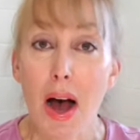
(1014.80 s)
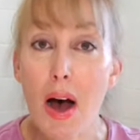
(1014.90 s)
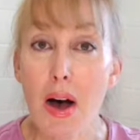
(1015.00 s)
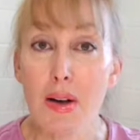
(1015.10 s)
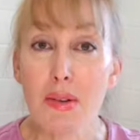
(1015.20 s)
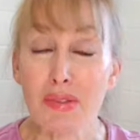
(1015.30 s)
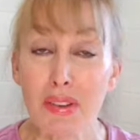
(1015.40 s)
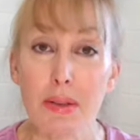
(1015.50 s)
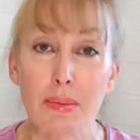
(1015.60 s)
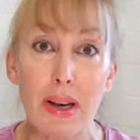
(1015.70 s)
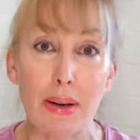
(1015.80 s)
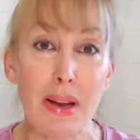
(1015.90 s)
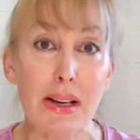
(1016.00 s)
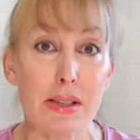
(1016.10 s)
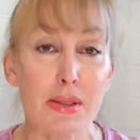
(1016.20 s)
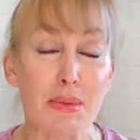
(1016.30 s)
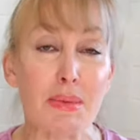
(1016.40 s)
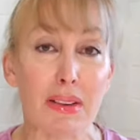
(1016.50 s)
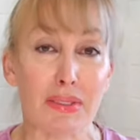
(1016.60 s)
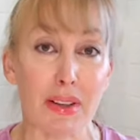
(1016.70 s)
I'll film when I'm next doing
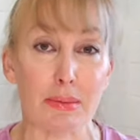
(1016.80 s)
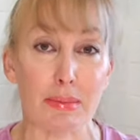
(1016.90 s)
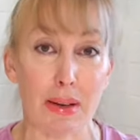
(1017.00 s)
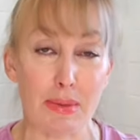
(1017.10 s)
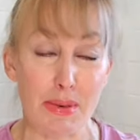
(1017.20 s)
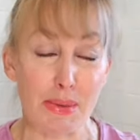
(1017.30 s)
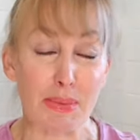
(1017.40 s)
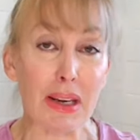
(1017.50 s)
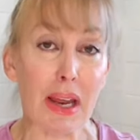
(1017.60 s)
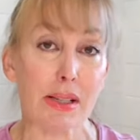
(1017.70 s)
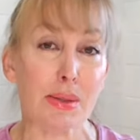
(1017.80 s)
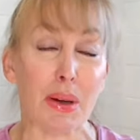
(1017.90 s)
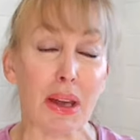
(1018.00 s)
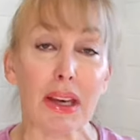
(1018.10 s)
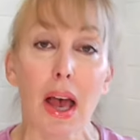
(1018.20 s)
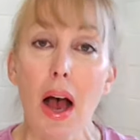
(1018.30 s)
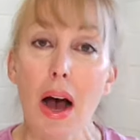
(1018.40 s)
my filming, which will be next week.